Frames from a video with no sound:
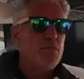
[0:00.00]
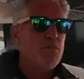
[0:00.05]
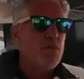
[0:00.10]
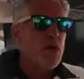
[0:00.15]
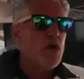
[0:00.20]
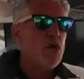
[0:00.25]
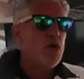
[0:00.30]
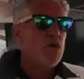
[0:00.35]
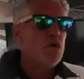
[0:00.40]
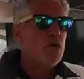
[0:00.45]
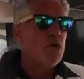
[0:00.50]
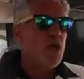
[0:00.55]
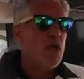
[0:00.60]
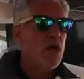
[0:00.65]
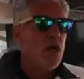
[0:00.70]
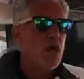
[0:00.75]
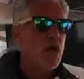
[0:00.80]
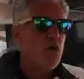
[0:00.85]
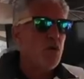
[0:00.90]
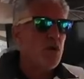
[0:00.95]
The boat
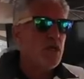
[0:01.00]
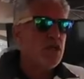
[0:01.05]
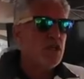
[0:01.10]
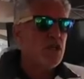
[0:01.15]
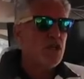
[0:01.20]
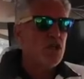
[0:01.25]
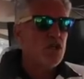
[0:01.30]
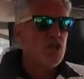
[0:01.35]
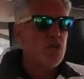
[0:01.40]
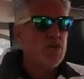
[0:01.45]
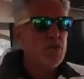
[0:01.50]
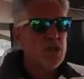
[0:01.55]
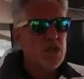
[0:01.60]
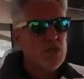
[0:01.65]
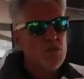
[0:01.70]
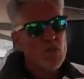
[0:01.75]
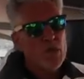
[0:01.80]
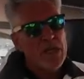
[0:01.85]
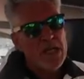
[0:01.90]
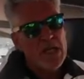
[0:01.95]
with an
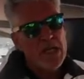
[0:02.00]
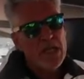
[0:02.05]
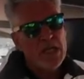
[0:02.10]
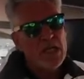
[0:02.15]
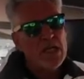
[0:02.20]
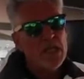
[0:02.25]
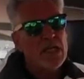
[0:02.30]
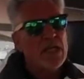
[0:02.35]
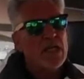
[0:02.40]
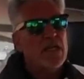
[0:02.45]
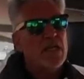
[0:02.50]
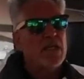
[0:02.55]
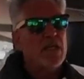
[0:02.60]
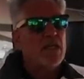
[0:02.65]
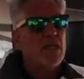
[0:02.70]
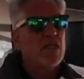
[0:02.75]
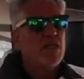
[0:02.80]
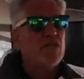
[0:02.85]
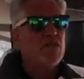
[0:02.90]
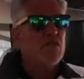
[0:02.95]
aluminum rig
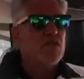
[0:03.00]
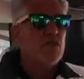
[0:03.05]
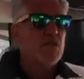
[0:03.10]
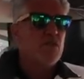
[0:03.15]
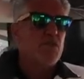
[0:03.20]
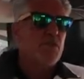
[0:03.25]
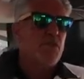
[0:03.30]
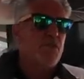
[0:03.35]
is